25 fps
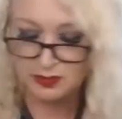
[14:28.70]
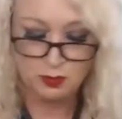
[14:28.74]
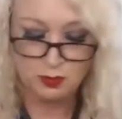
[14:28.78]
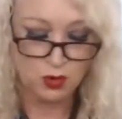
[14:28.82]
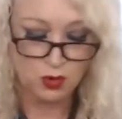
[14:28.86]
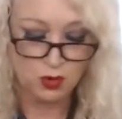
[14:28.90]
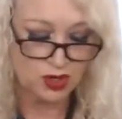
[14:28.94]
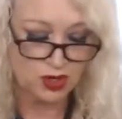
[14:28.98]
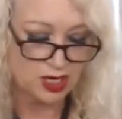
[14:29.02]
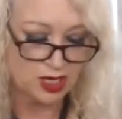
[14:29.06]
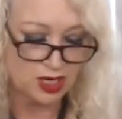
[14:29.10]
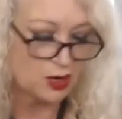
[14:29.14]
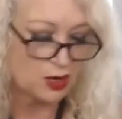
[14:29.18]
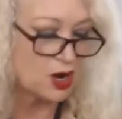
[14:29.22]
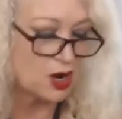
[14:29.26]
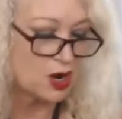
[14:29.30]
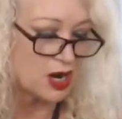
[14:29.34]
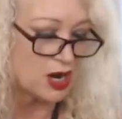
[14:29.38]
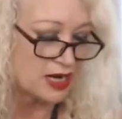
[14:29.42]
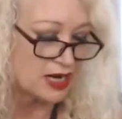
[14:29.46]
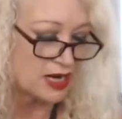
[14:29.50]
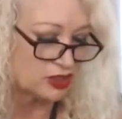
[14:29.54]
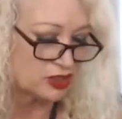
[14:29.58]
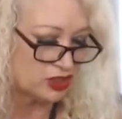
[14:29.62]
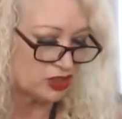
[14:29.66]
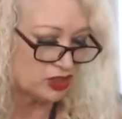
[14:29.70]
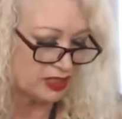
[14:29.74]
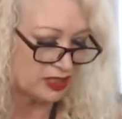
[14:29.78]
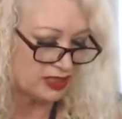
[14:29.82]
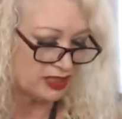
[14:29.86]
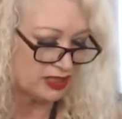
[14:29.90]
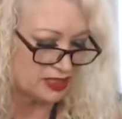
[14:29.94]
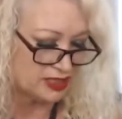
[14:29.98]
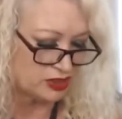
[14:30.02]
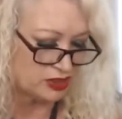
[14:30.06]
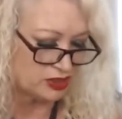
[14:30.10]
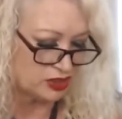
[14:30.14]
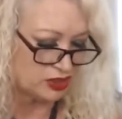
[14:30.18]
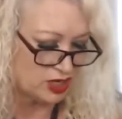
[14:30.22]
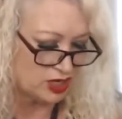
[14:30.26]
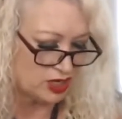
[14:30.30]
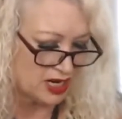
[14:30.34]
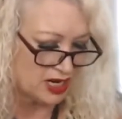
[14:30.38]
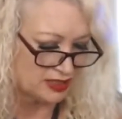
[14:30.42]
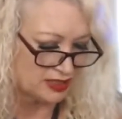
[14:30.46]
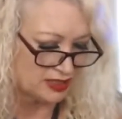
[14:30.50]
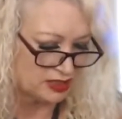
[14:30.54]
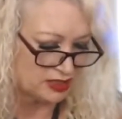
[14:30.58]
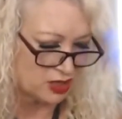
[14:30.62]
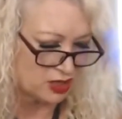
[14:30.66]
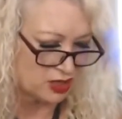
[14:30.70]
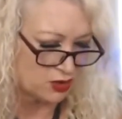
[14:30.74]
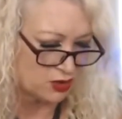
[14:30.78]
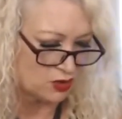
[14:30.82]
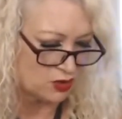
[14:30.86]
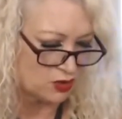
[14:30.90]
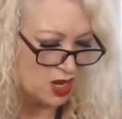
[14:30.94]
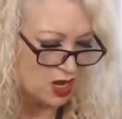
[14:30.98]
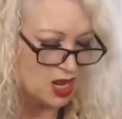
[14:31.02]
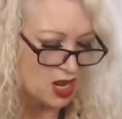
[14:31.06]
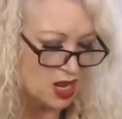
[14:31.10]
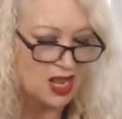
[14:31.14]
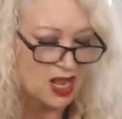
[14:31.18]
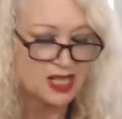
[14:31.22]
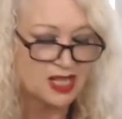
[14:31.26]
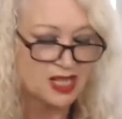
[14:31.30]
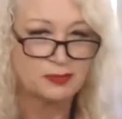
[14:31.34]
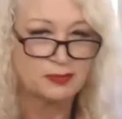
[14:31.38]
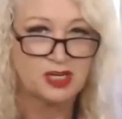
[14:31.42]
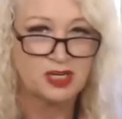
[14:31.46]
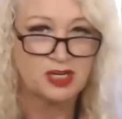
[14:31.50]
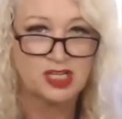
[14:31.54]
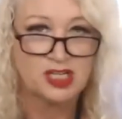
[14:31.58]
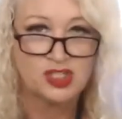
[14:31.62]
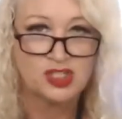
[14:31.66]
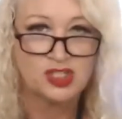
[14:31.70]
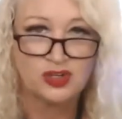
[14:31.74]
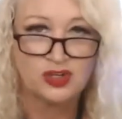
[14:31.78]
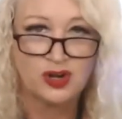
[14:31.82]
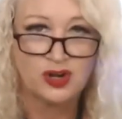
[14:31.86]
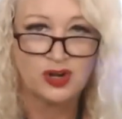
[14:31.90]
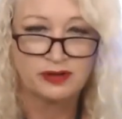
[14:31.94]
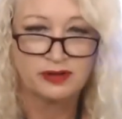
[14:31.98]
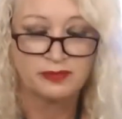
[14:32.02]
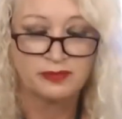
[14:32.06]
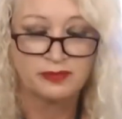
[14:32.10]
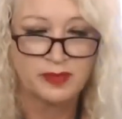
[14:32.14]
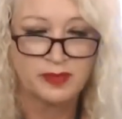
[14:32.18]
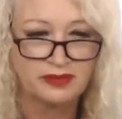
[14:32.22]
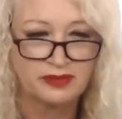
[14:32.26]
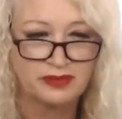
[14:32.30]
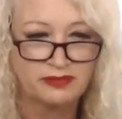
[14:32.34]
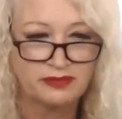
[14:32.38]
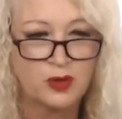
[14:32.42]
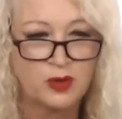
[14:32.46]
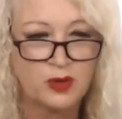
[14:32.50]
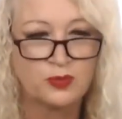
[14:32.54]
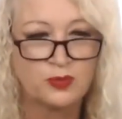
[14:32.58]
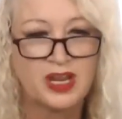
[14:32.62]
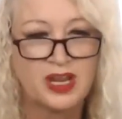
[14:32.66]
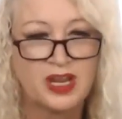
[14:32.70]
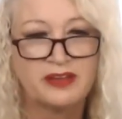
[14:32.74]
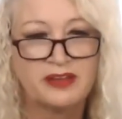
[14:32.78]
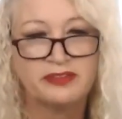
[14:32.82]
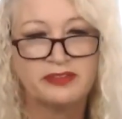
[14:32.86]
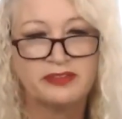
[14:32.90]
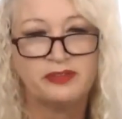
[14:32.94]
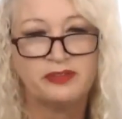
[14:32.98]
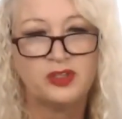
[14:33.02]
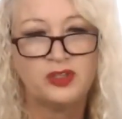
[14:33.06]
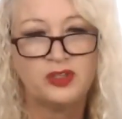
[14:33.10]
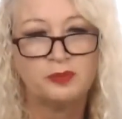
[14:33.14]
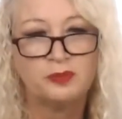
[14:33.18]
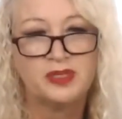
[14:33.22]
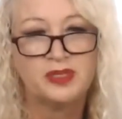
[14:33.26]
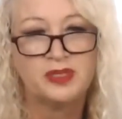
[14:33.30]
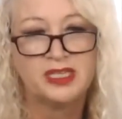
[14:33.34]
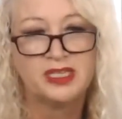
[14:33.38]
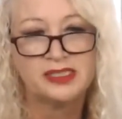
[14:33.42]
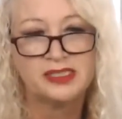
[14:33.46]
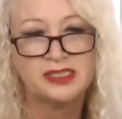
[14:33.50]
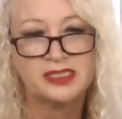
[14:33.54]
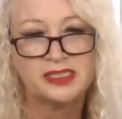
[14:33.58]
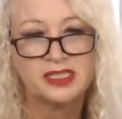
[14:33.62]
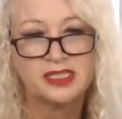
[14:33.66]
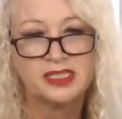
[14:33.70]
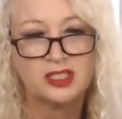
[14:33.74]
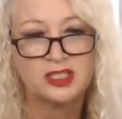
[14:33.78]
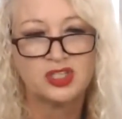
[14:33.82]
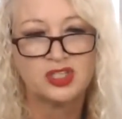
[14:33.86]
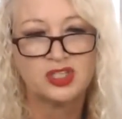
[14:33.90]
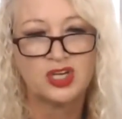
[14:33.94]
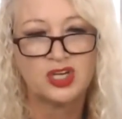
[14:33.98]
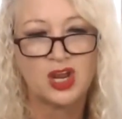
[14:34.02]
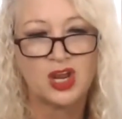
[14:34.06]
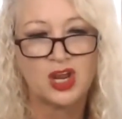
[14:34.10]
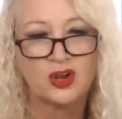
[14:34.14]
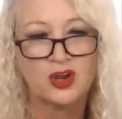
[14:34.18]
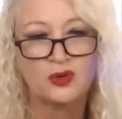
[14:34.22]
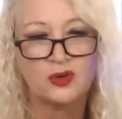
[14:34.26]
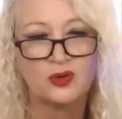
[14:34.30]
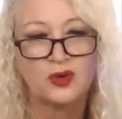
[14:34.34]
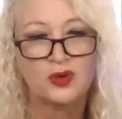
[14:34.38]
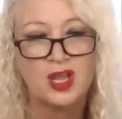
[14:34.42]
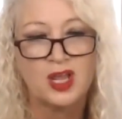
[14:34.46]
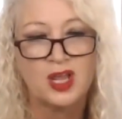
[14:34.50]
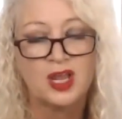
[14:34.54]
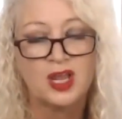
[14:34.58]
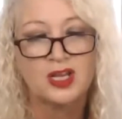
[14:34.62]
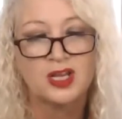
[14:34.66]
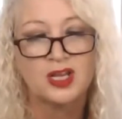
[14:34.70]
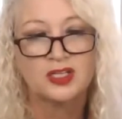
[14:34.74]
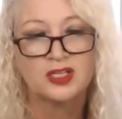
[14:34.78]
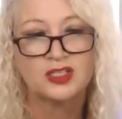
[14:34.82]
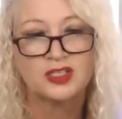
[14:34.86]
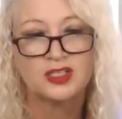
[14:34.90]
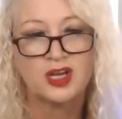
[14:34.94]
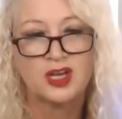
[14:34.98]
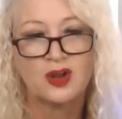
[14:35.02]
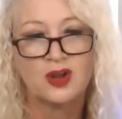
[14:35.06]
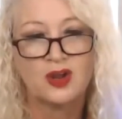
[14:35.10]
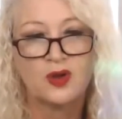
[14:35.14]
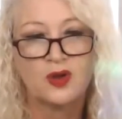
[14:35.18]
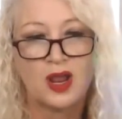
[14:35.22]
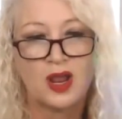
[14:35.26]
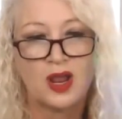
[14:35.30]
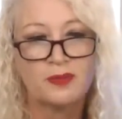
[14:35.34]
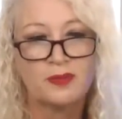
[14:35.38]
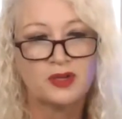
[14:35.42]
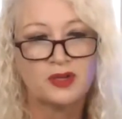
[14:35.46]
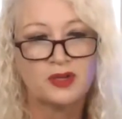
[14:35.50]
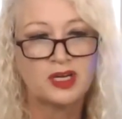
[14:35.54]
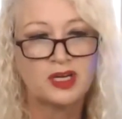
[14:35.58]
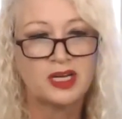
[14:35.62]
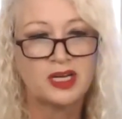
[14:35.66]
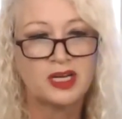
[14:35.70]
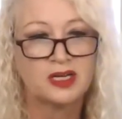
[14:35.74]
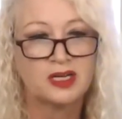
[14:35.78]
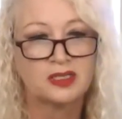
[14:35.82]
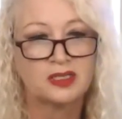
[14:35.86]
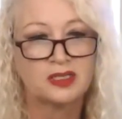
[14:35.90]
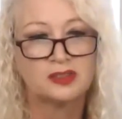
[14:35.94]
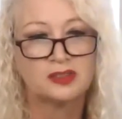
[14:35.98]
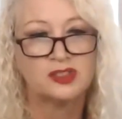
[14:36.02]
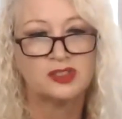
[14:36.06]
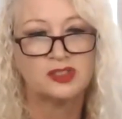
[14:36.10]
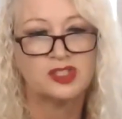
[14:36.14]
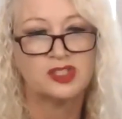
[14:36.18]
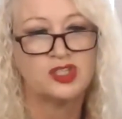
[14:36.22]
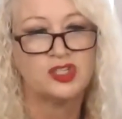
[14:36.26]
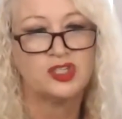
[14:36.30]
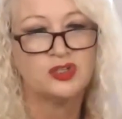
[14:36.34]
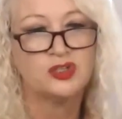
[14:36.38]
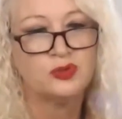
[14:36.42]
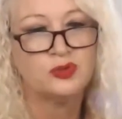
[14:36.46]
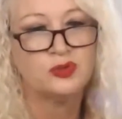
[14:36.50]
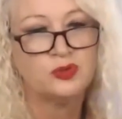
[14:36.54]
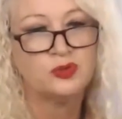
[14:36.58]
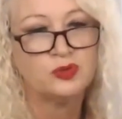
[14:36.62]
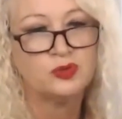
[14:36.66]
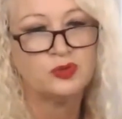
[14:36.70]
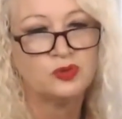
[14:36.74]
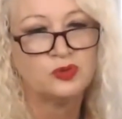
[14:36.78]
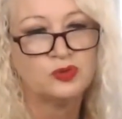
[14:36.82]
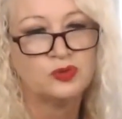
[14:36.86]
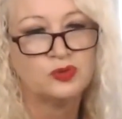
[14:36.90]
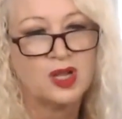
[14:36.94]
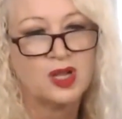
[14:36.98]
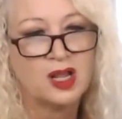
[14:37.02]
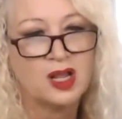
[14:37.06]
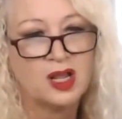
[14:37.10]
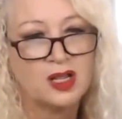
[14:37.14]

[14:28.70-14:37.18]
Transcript: morning, or actually yesterday. So I'm going to turn on my phone. We have a few minutes in the show, so I'm going to do